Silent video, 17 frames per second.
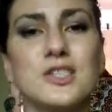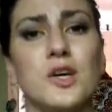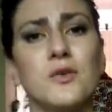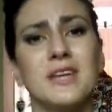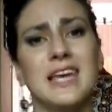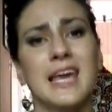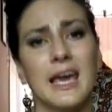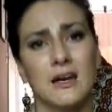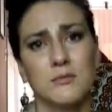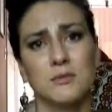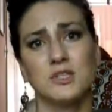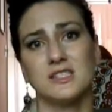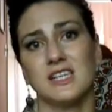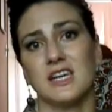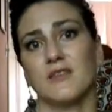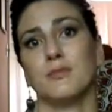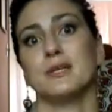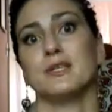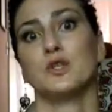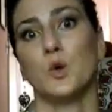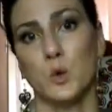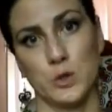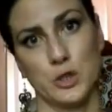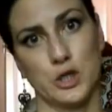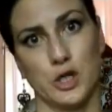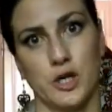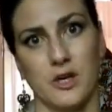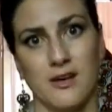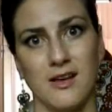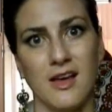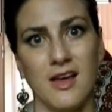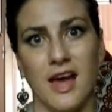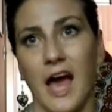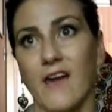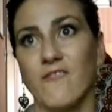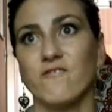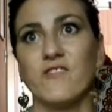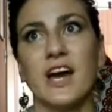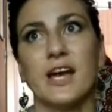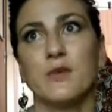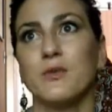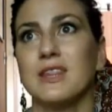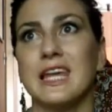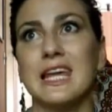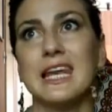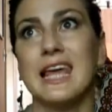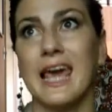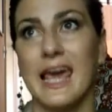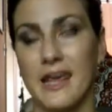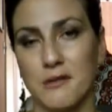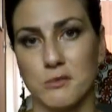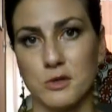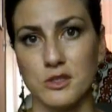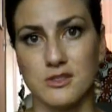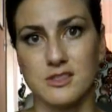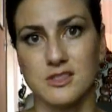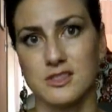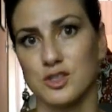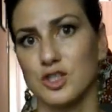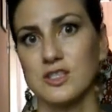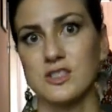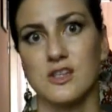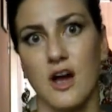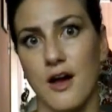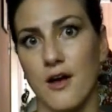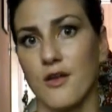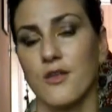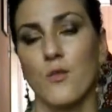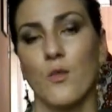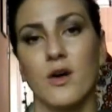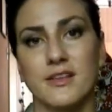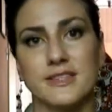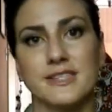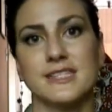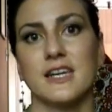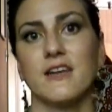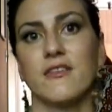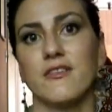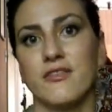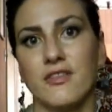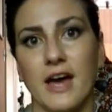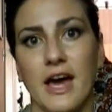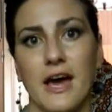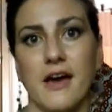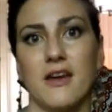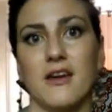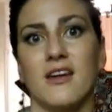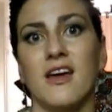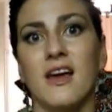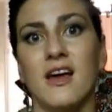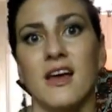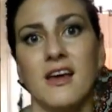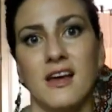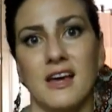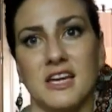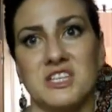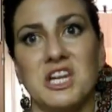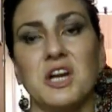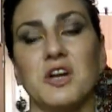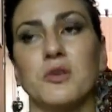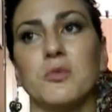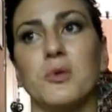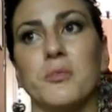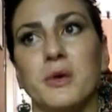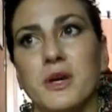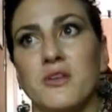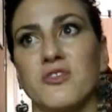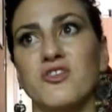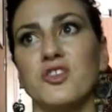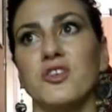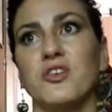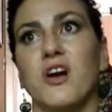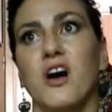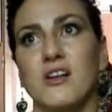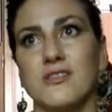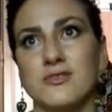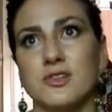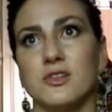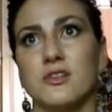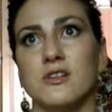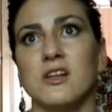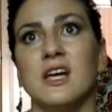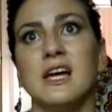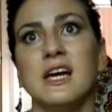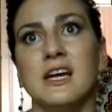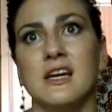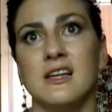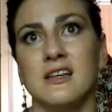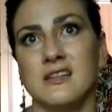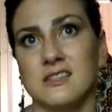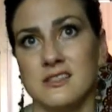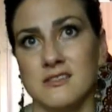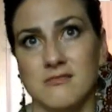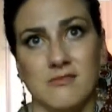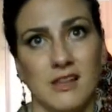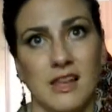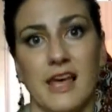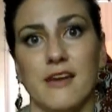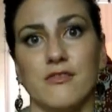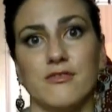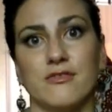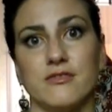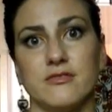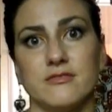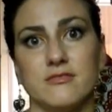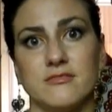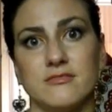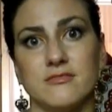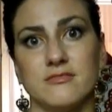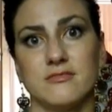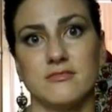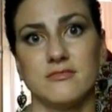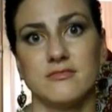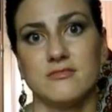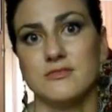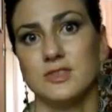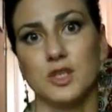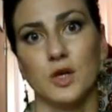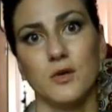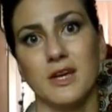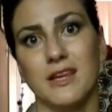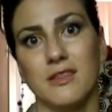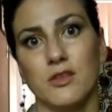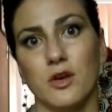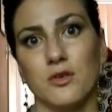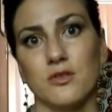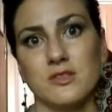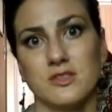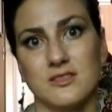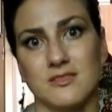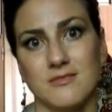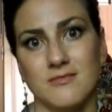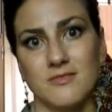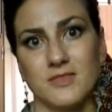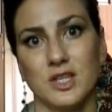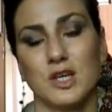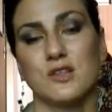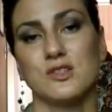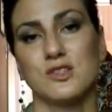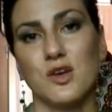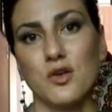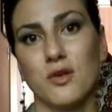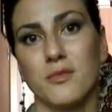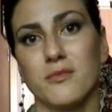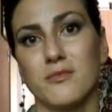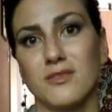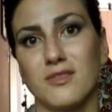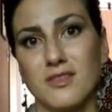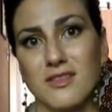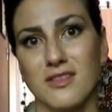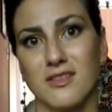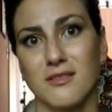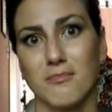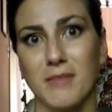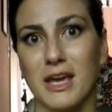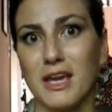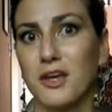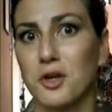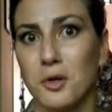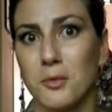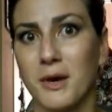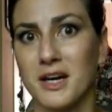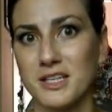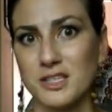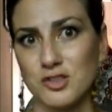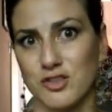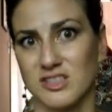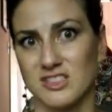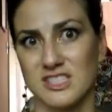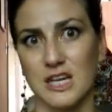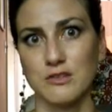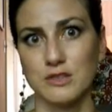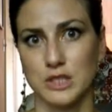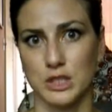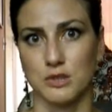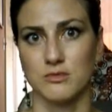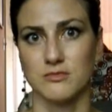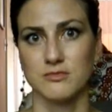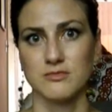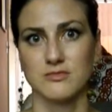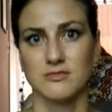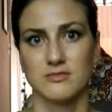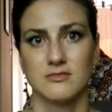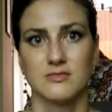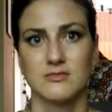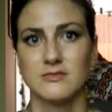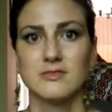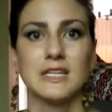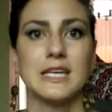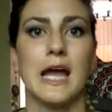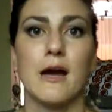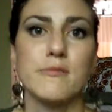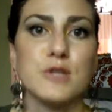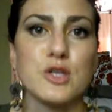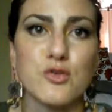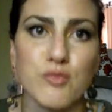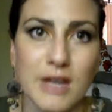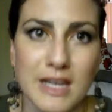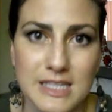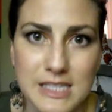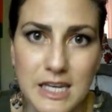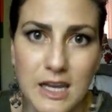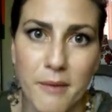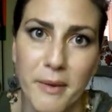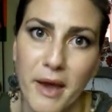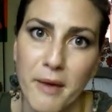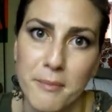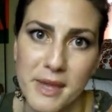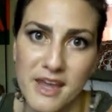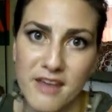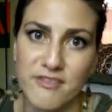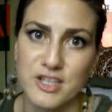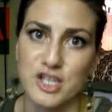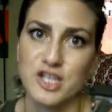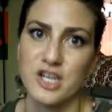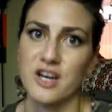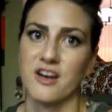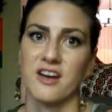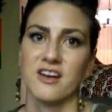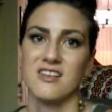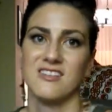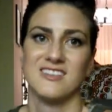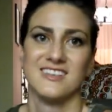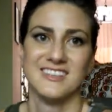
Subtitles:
Don't eat animals that have been tortured. I'm fine with eating animals, just not ones that have had a terrible, pitiful, awful life. Don't eat those, because they'll make your body stressed out too. Now I'm just ranting about being a vegetarian.